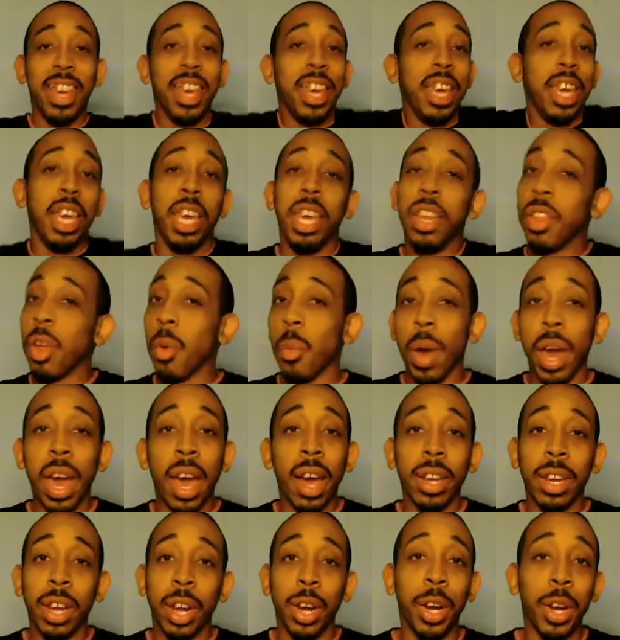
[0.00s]
Either way I
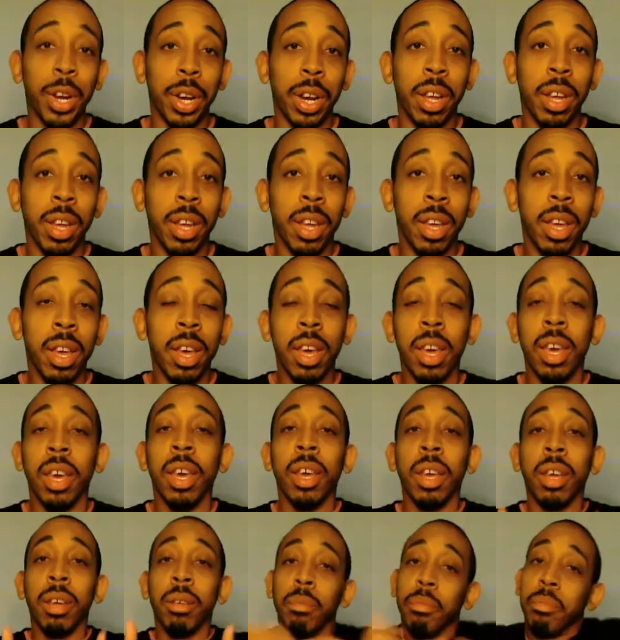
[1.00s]
learn.
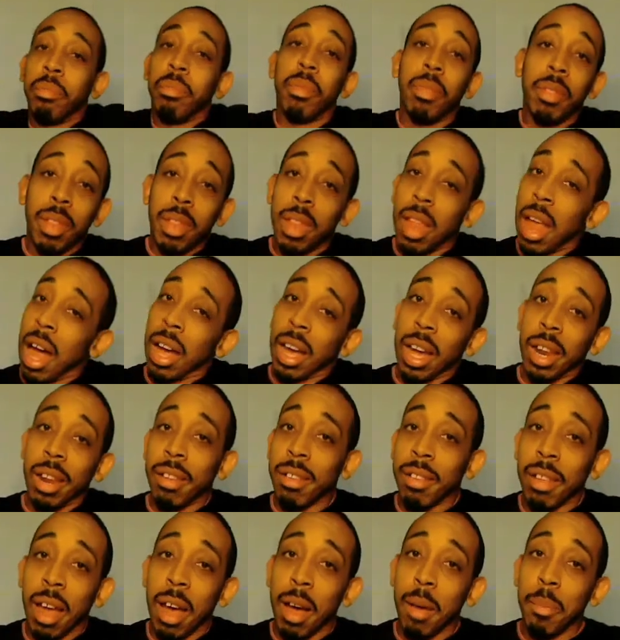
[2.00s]
Not going to
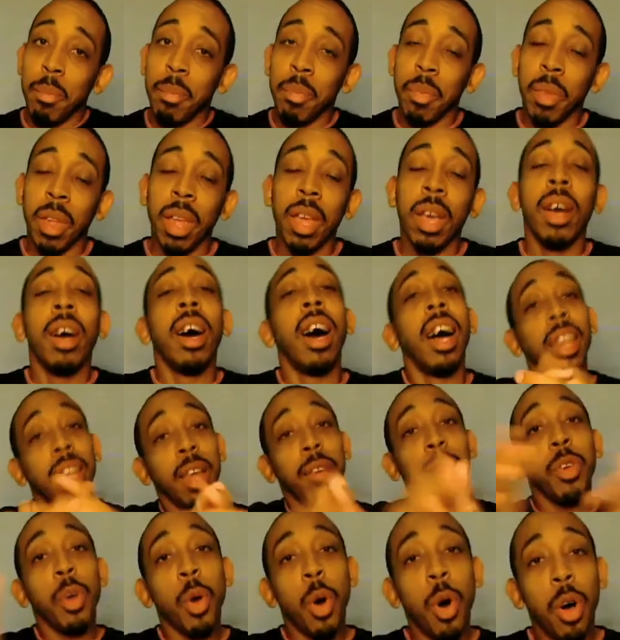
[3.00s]
stop. I love
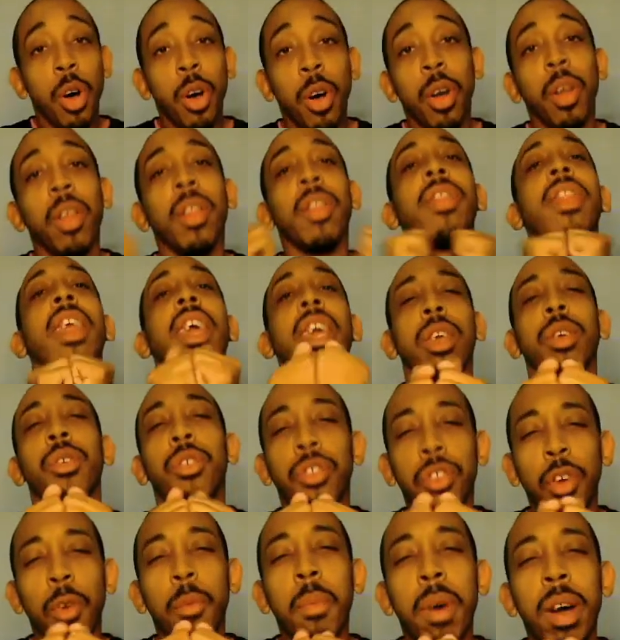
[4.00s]
you all. Thank you
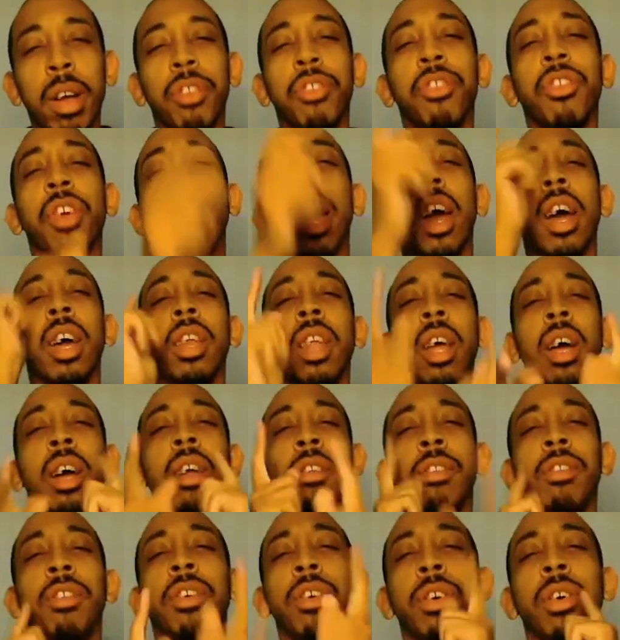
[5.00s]
so much. And
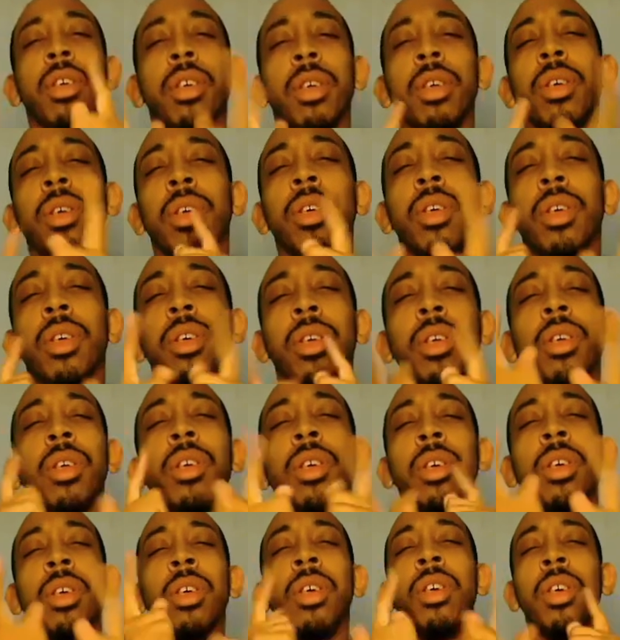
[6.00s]

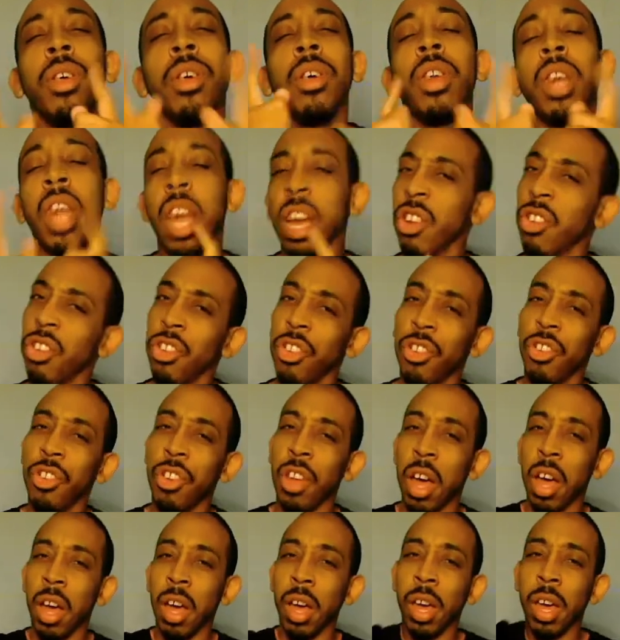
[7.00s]
until next
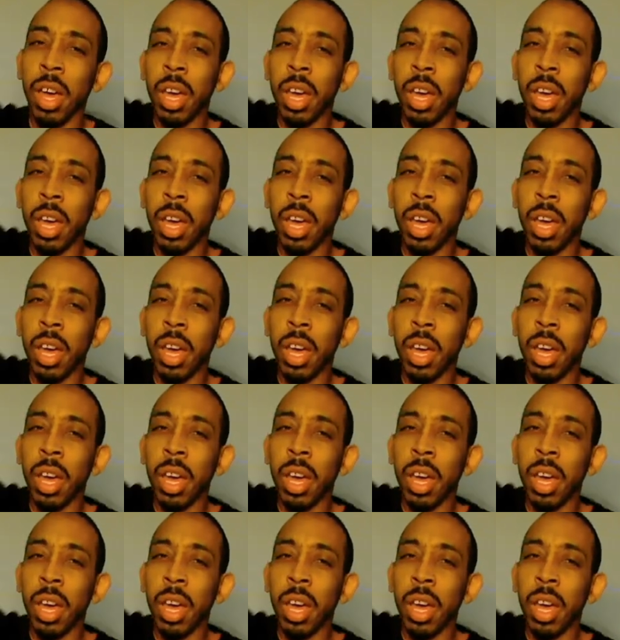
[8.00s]
time.